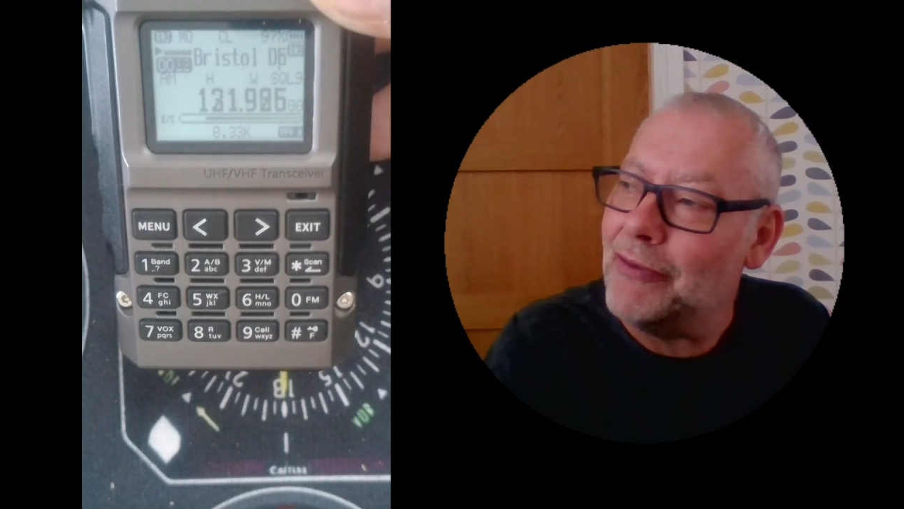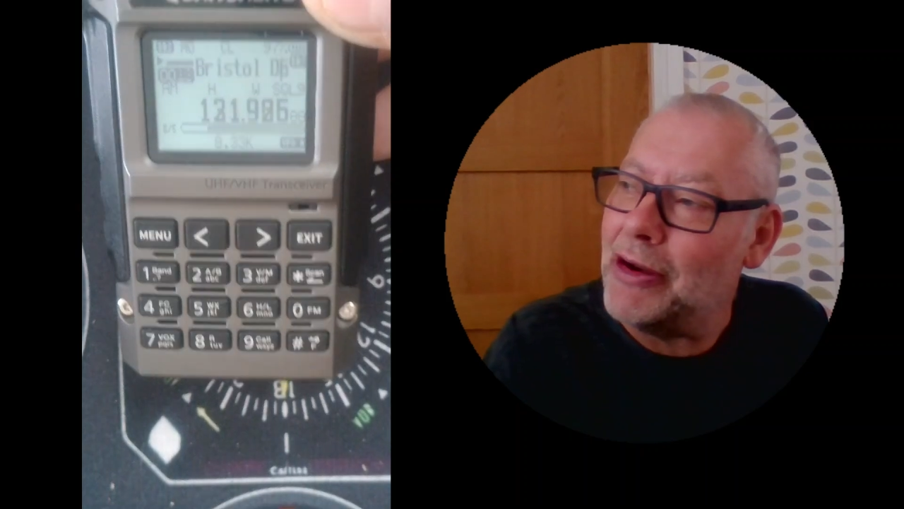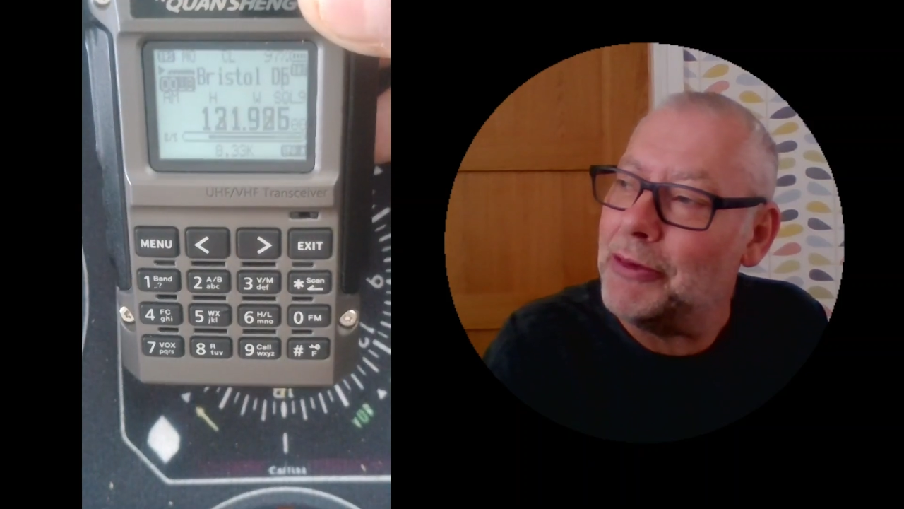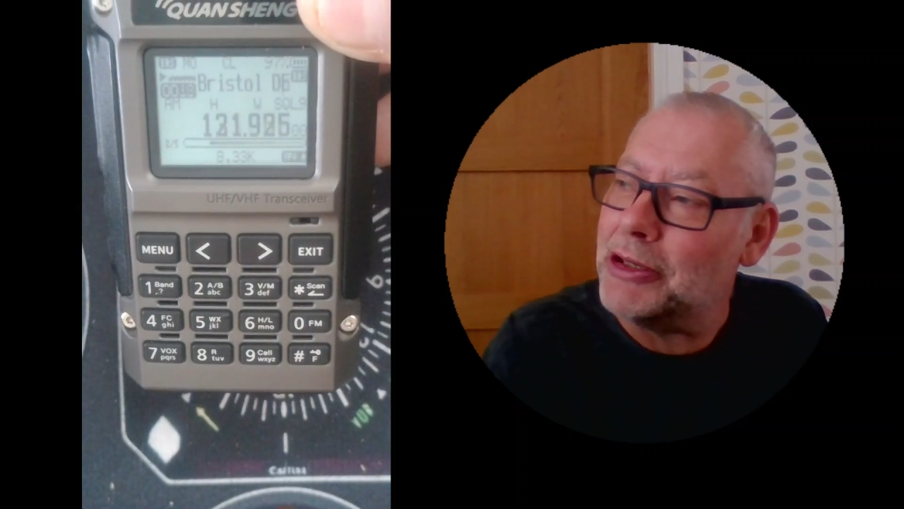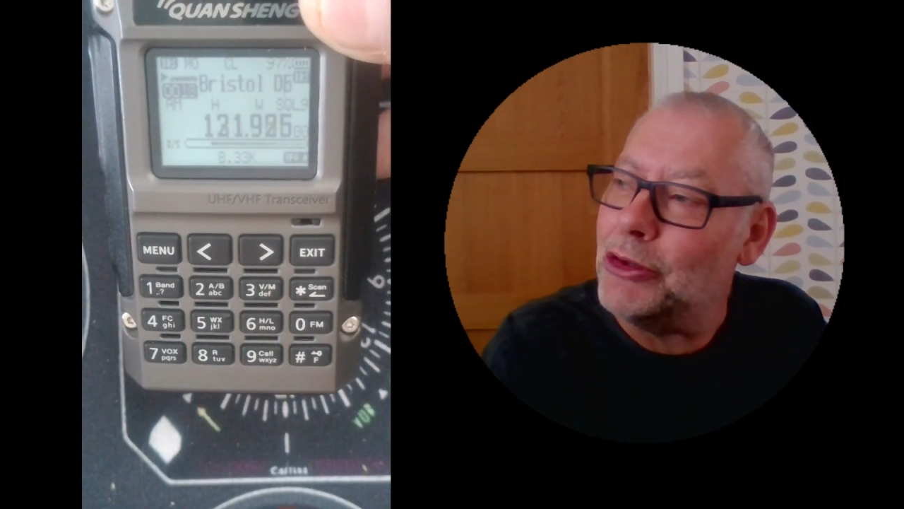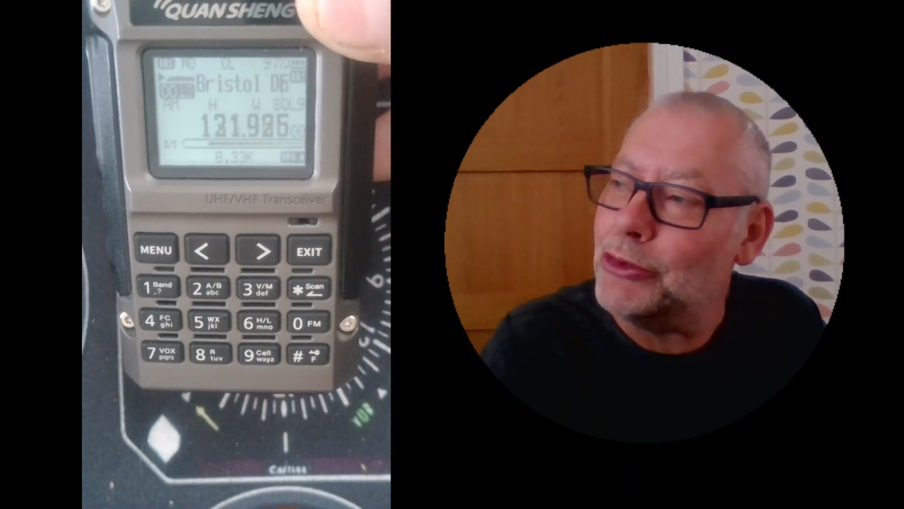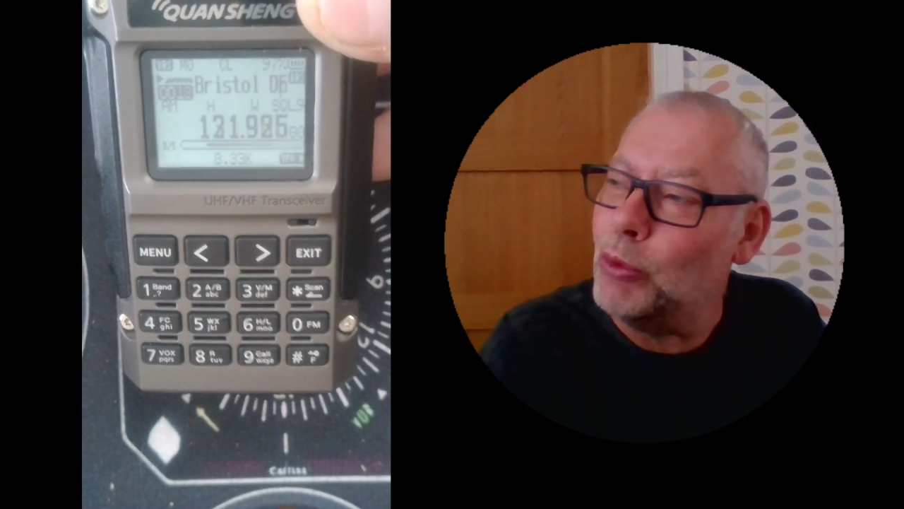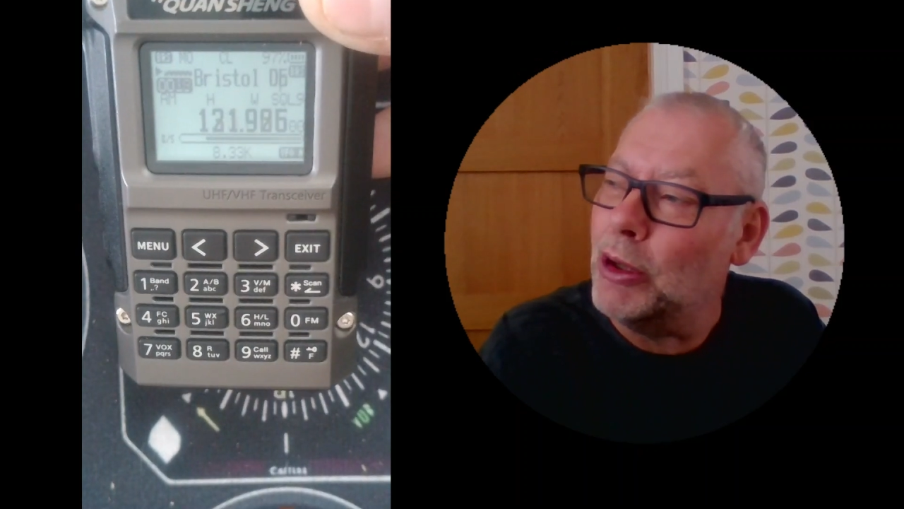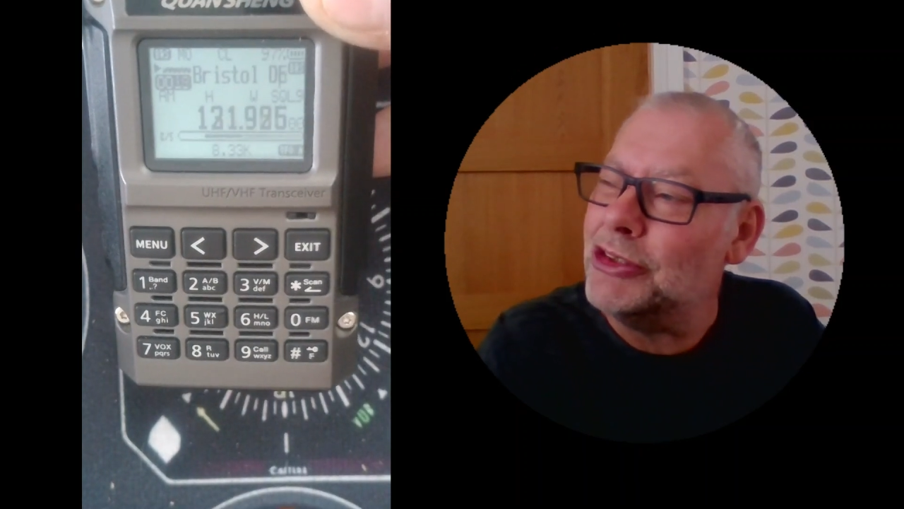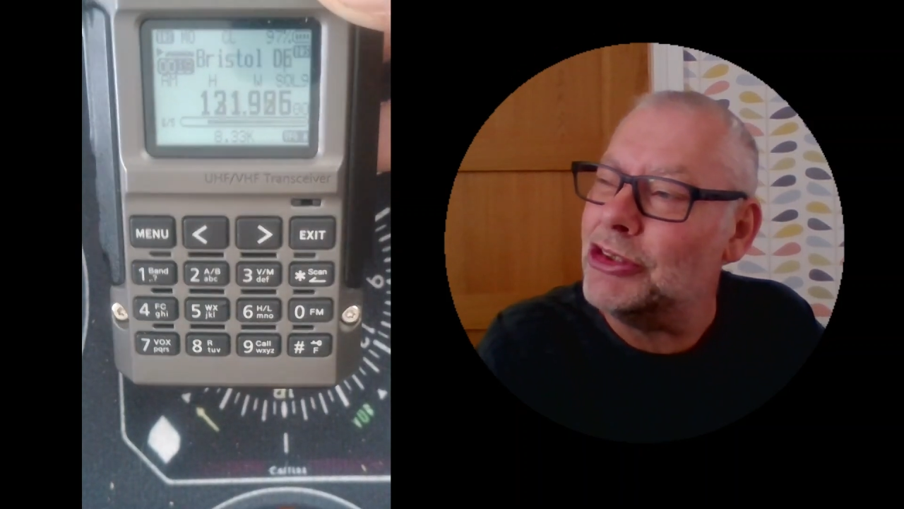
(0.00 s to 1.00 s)
very good
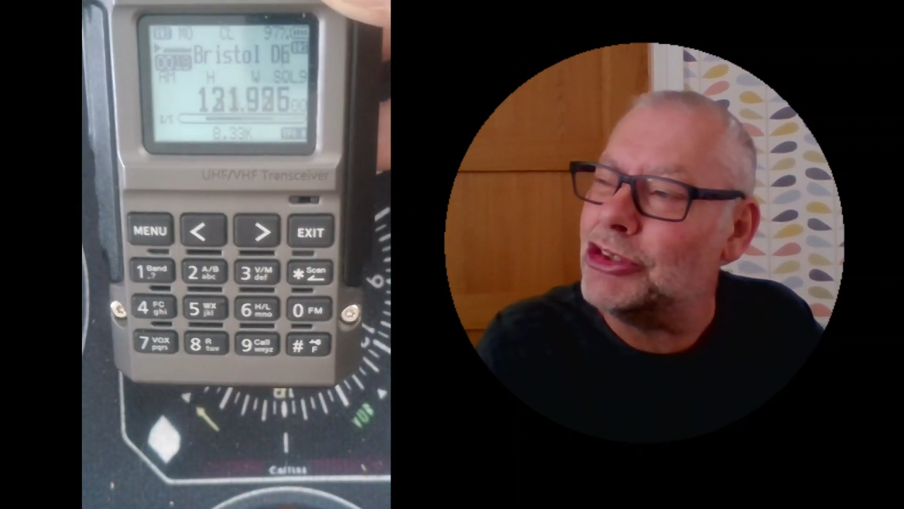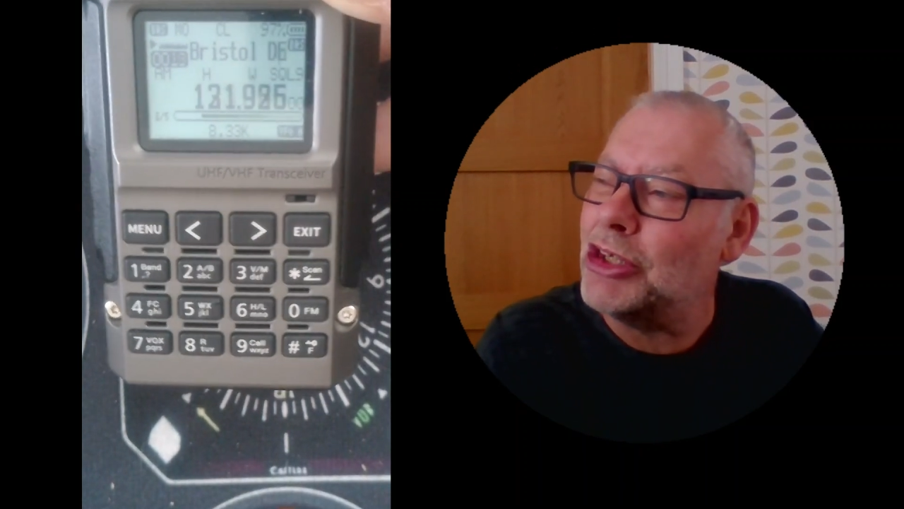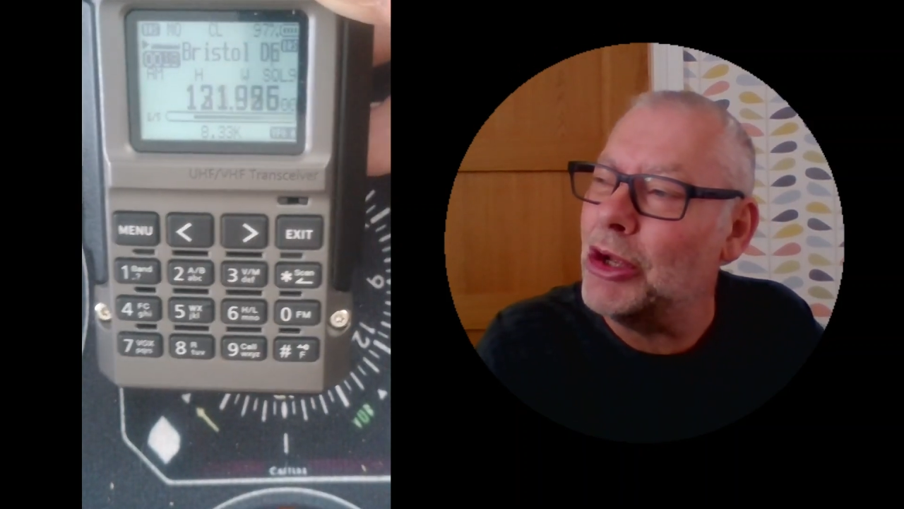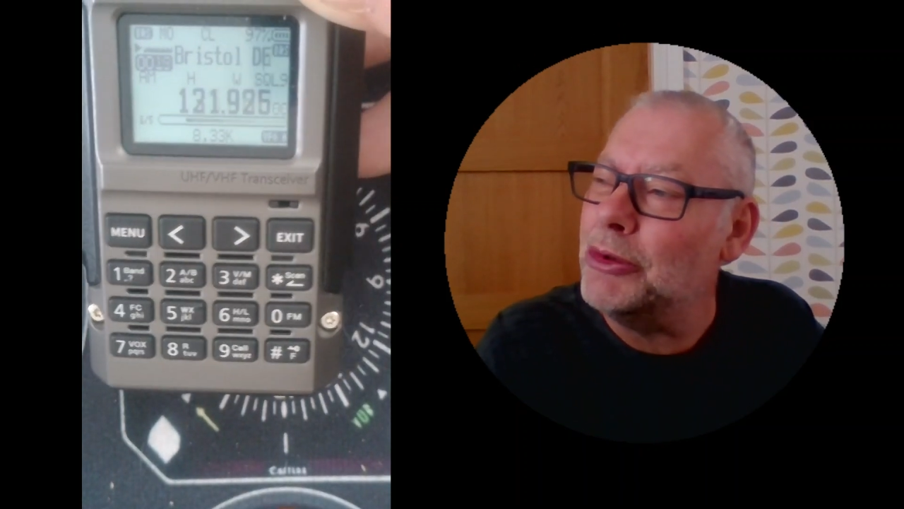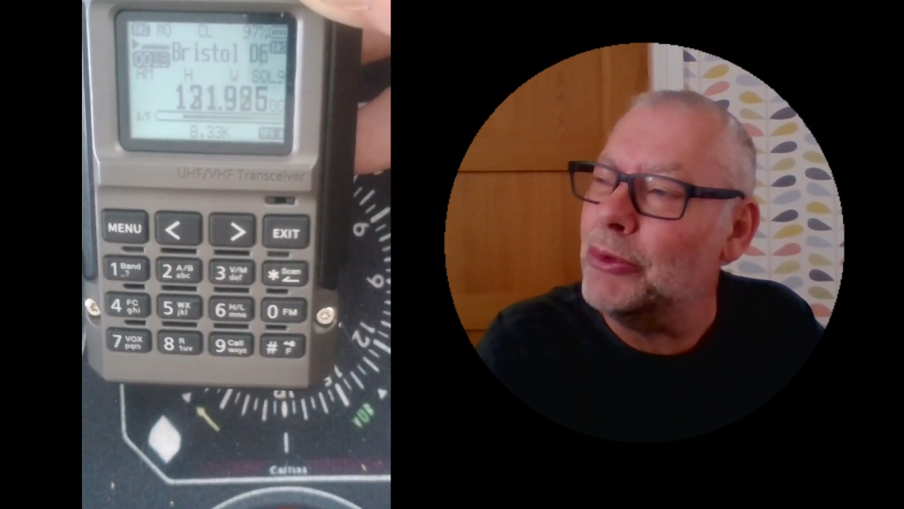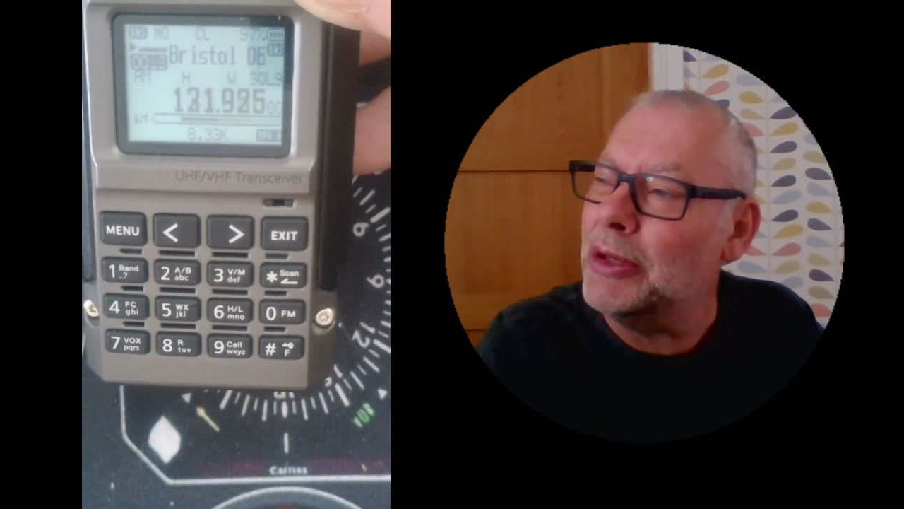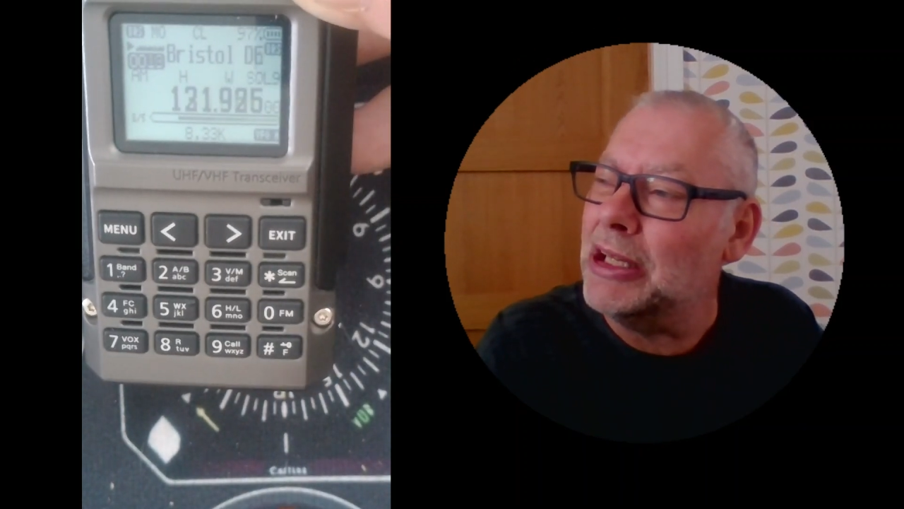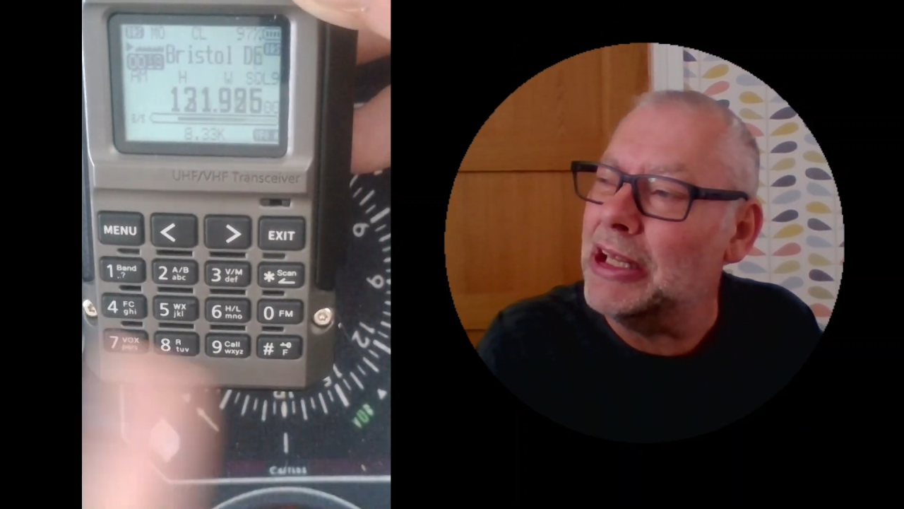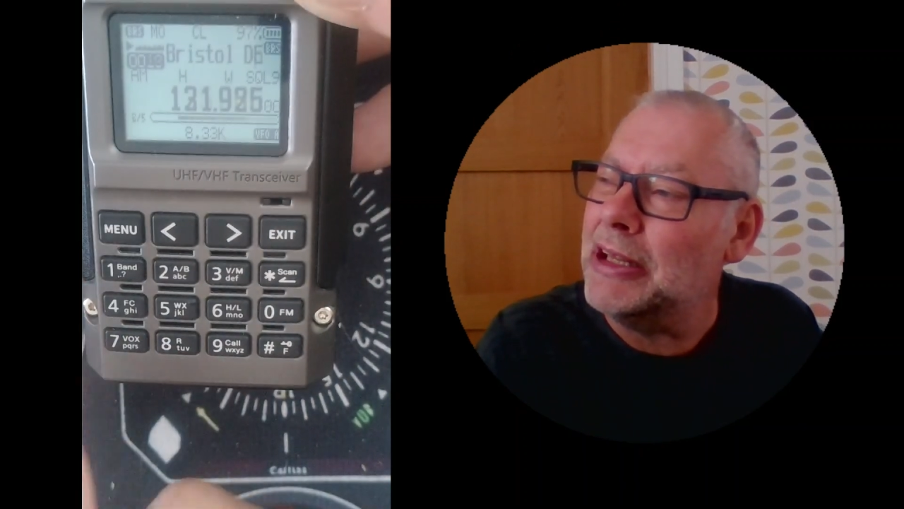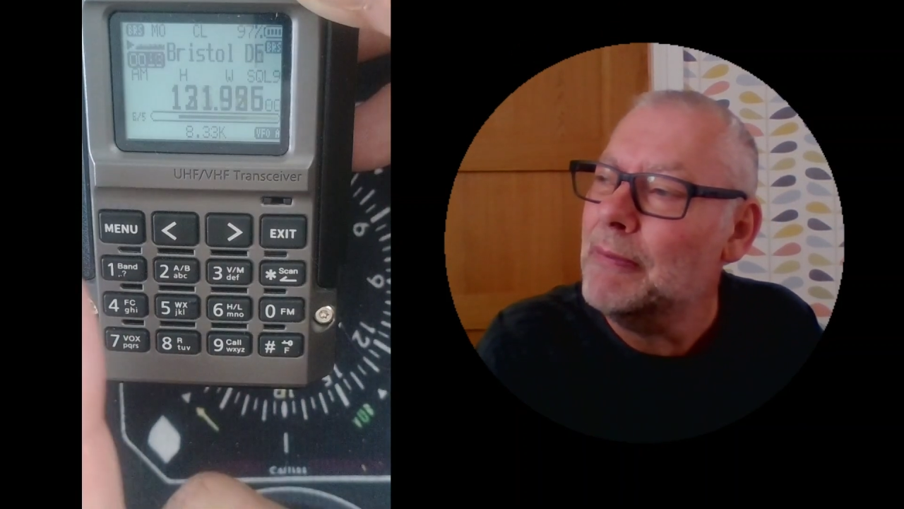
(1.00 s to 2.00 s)
one to show you
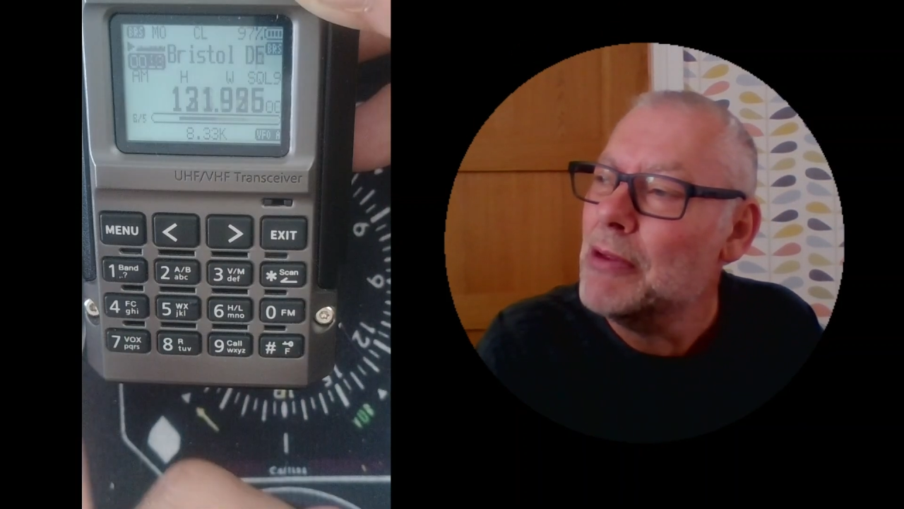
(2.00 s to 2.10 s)
really,